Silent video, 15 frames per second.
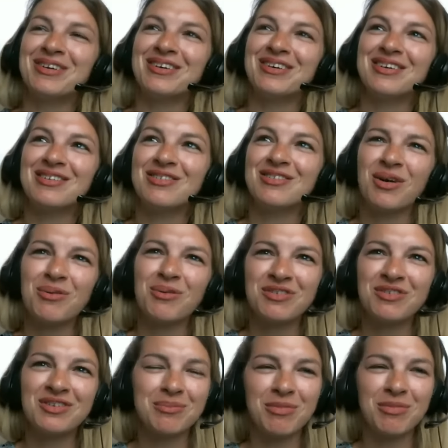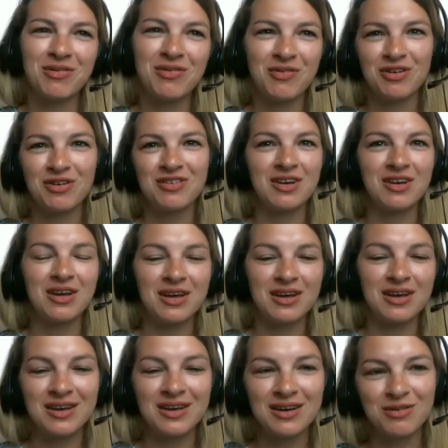So I went to like my first
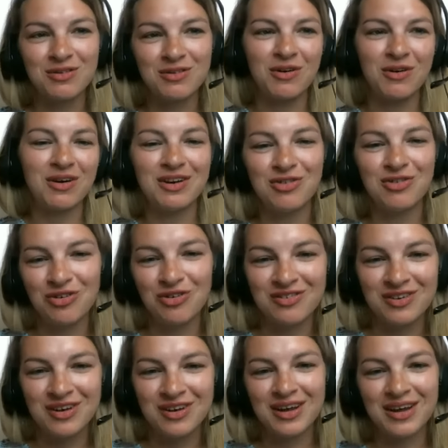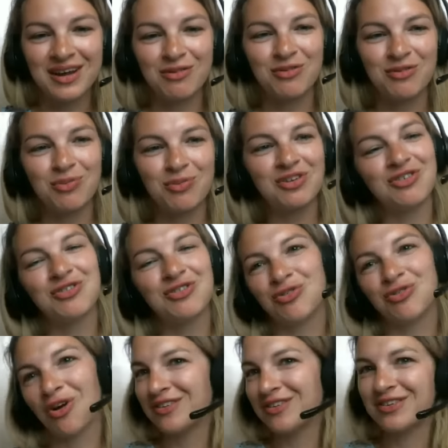psychic, and it was very interesting. I was really just
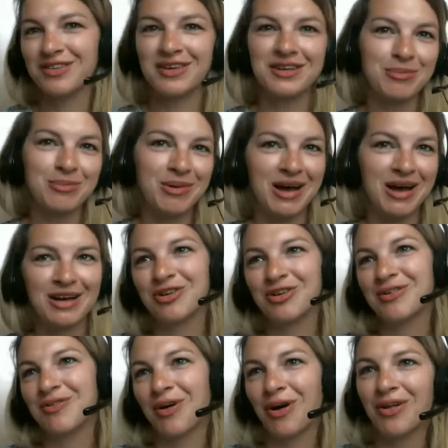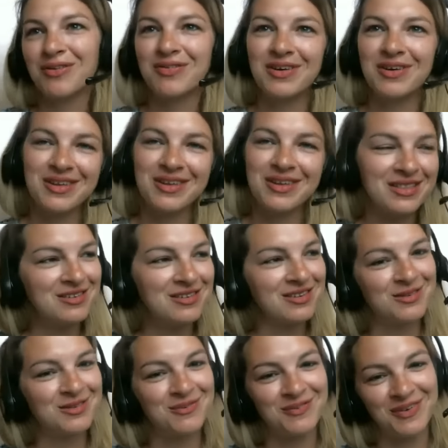drawn to like the magic of all of it. Like, this is
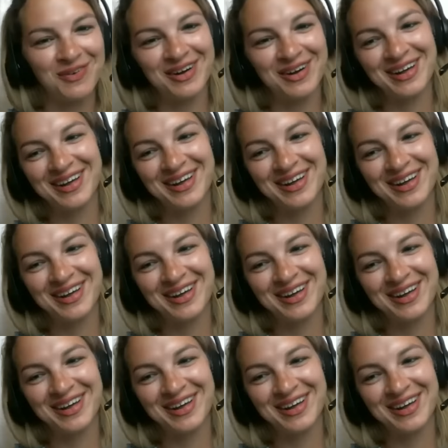fun.